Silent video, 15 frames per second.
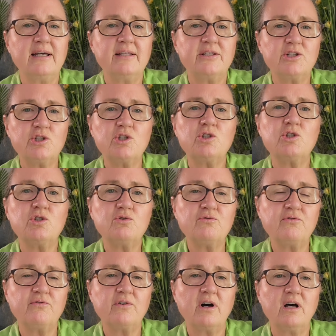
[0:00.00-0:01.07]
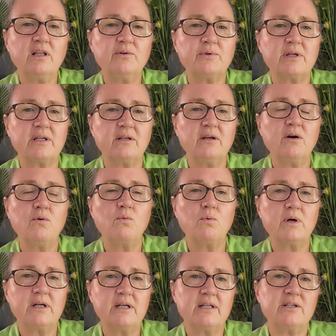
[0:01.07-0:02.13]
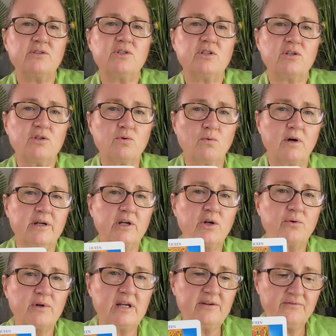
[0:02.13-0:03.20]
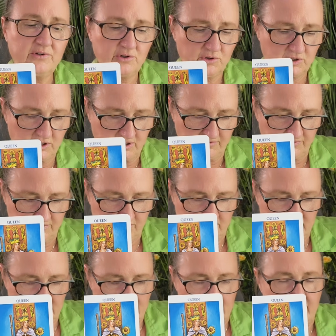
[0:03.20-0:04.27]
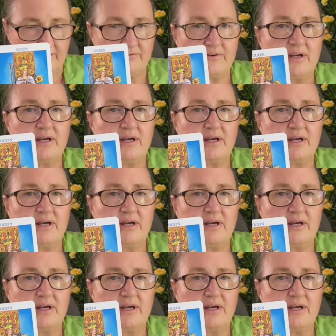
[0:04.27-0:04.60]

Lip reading: This is you following what it is that you want to create for yourself in this life.